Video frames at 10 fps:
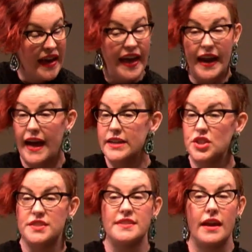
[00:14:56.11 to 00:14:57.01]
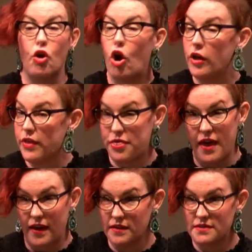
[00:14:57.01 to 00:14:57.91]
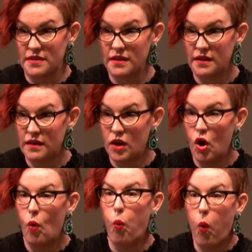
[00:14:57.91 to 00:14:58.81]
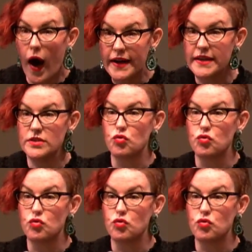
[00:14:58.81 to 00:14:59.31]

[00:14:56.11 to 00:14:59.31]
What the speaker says: and I just said all the things. What is